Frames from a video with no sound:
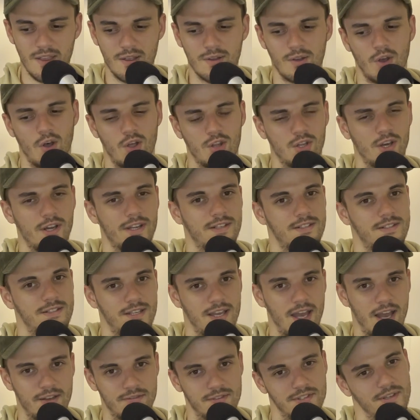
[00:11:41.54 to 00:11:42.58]
I like to
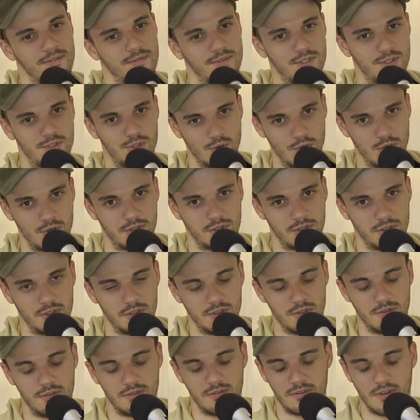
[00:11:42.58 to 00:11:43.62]
have someone to talk
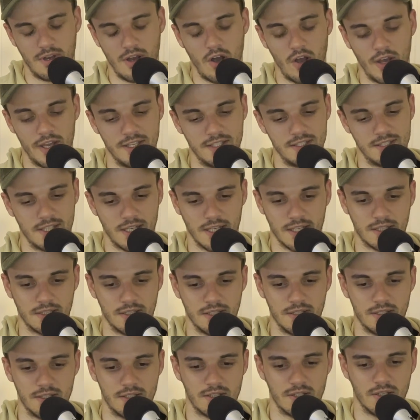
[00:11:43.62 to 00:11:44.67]
to, i.e.
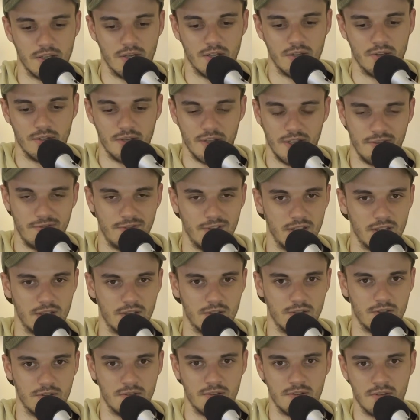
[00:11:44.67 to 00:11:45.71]
Declan, so if he
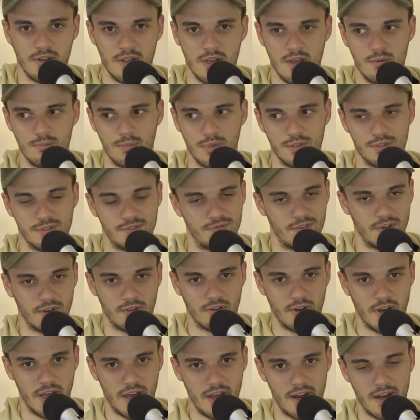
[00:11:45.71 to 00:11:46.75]
could pull his
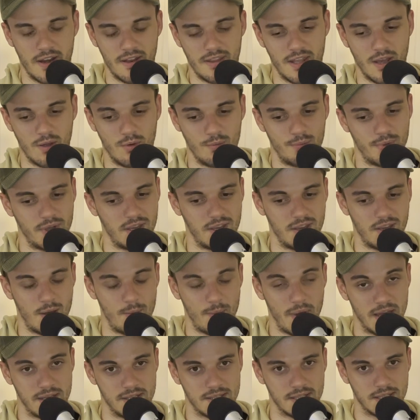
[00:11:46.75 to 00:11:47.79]
finger out, that would be
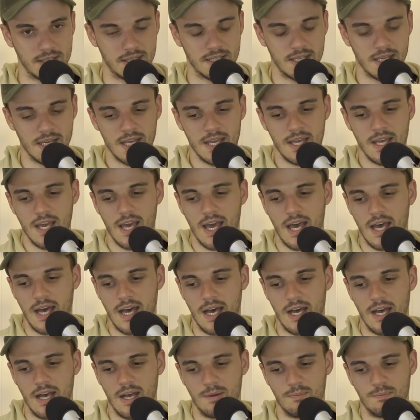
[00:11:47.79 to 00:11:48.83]
amazing.
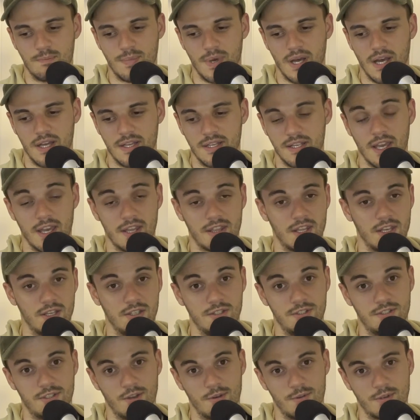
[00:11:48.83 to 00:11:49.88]
But yeah, thank you
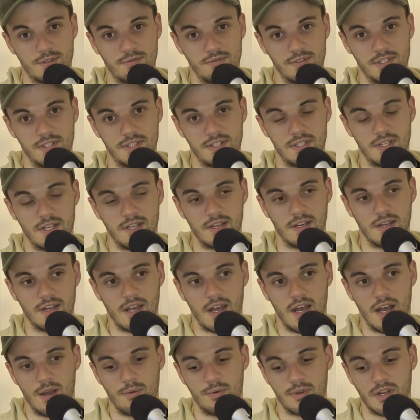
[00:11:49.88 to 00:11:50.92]
so much for listening.
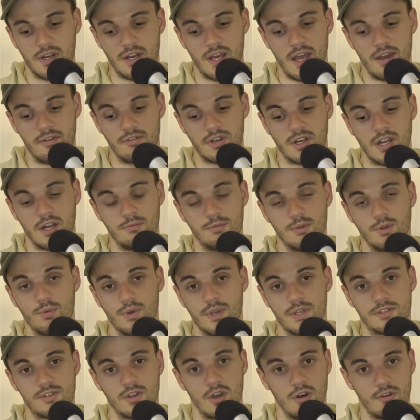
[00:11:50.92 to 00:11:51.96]
We're going to have a couple of
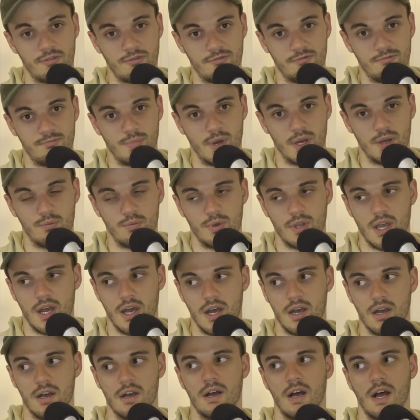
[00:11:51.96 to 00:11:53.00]
weeks off, but we
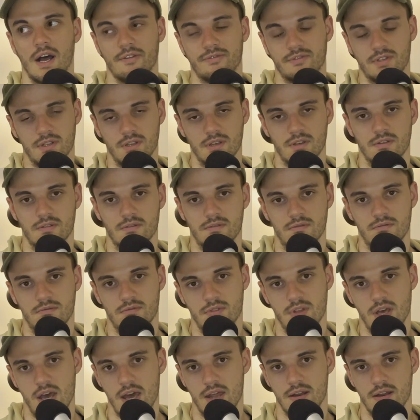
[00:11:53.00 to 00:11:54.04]
are, after
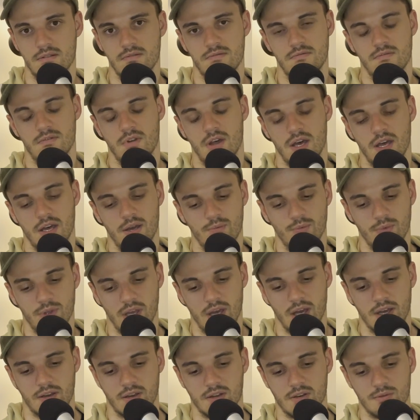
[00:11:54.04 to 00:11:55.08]
that, we
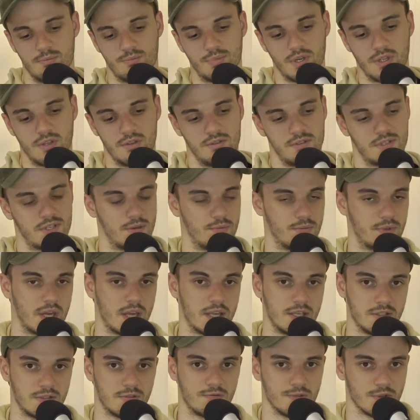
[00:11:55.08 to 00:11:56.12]
are going to bring you some of that
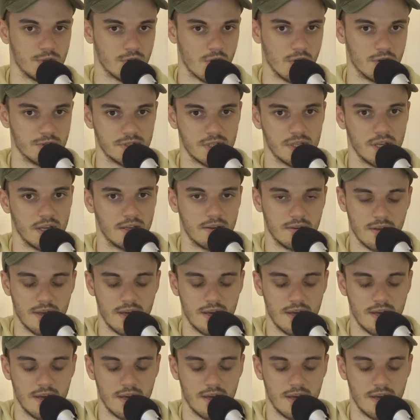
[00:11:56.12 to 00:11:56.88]
interview content